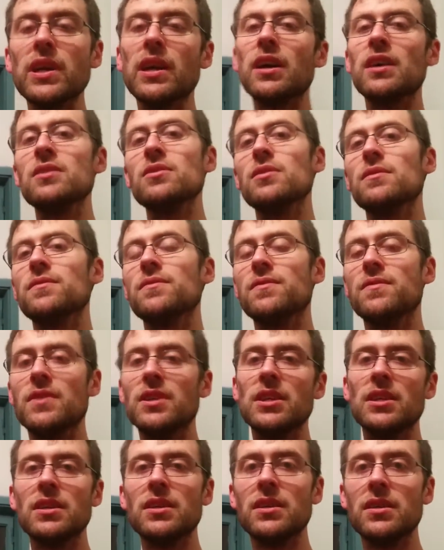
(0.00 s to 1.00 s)
kind
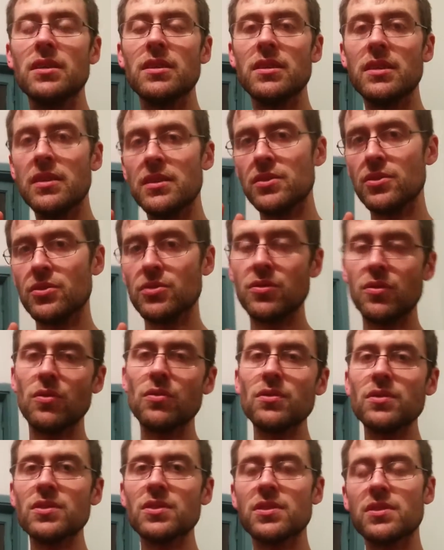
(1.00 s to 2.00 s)
of
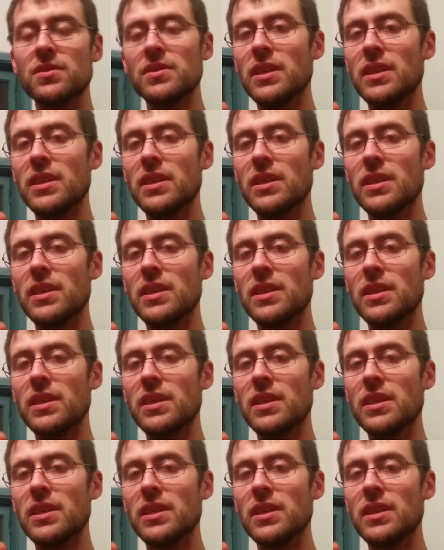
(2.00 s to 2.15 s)
sources.